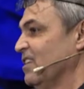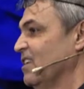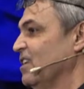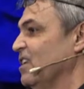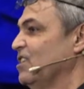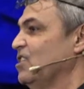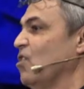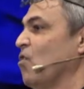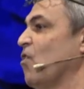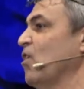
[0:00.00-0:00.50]

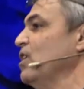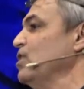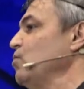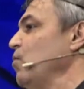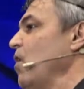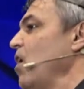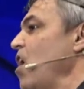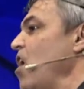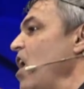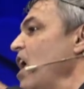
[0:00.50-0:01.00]
Doors will
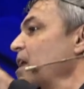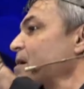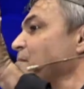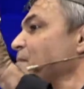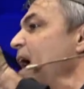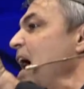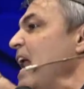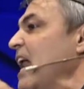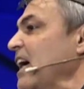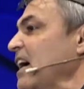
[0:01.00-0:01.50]

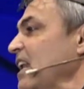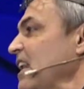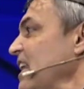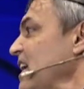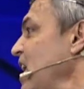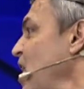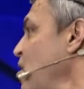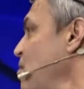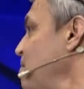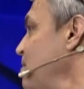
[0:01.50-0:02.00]
automatically
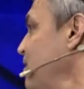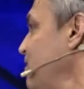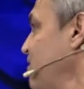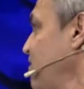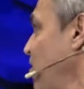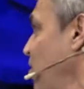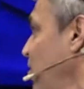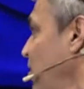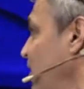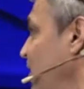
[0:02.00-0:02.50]
open
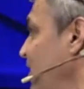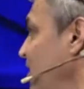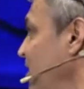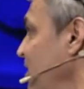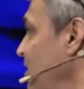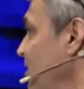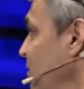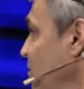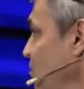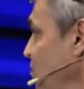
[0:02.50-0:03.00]
for you
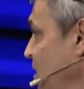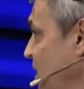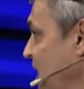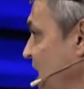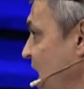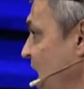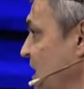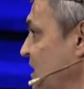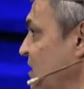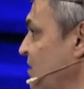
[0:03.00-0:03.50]
with
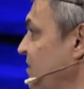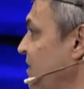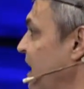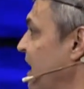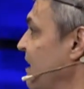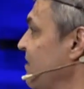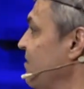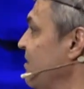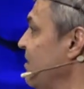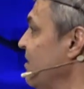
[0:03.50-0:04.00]
God's
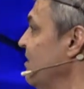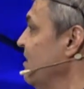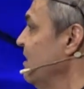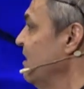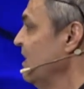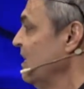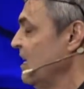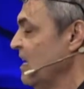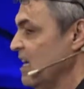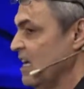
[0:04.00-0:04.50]
favor.
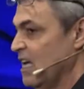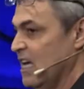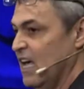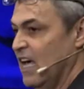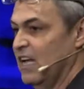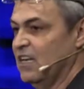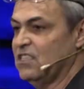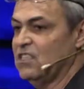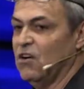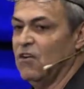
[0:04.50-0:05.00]

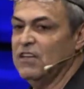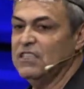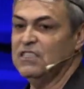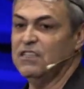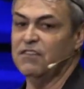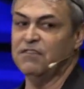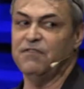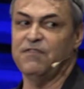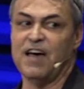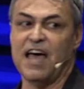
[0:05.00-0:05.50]
And so, as
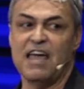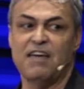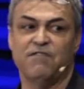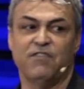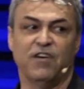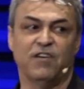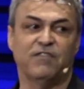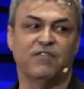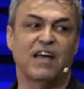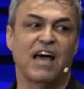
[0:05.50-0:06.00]
the
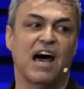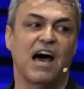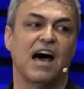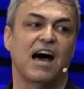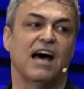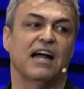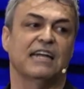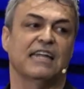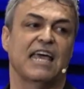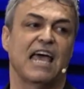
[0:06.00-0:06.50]
favor of
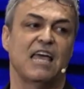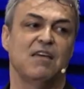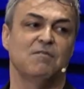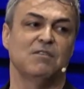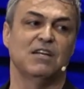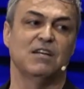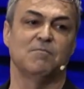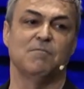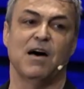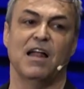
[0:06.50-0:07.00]
God came
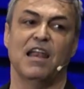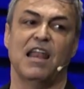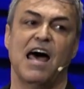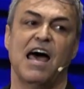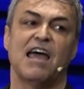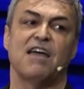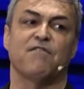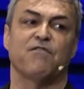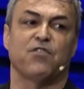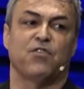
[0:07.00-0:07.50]
into my
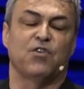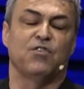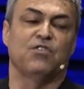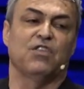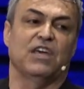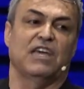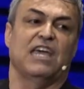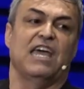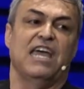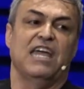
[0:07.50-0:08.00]
life through the
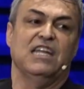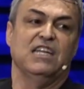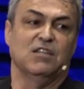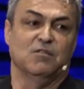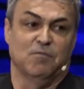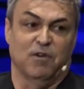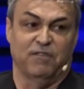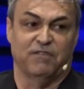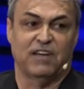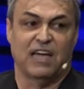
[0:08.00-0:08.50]

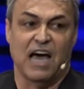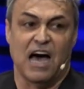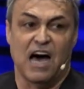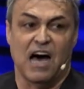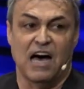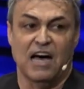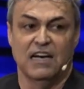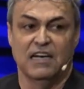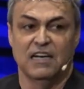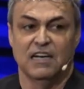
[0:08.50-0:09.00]
kingdom of
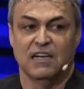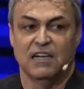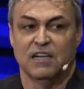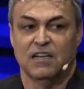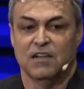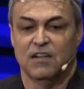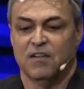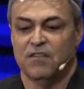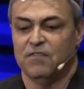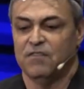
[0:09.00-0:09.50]
God,
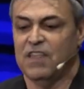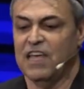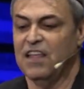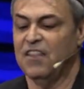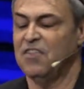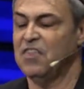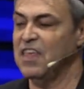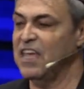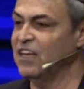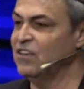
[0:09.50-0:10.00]
then
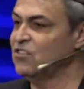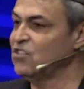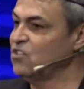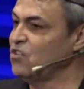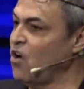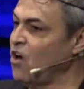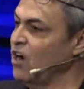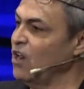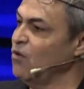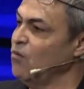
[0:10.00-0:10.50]
things
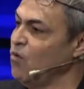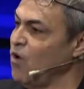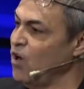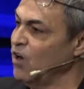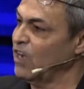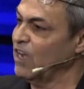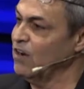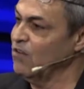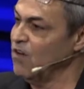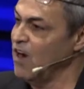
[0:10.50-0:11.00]
started
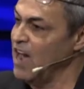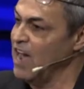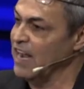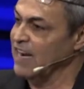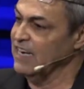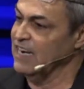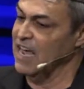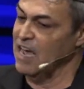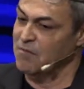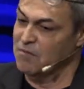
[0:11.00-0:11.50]
working
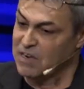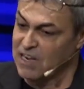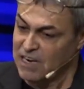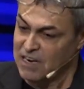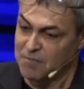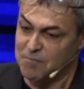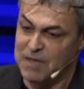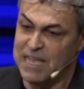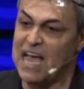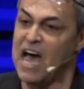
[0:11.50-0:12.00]
right. Now, I'm going
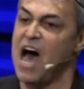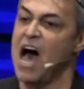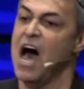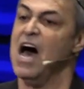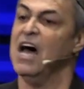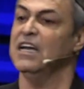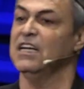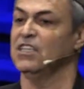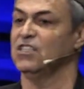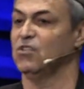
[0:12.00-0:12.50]
to be
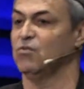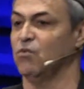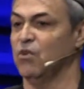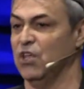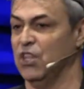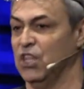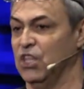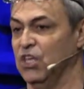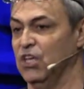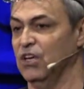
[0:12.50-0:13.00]
honest
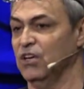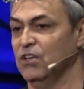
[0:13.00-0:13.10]
with you.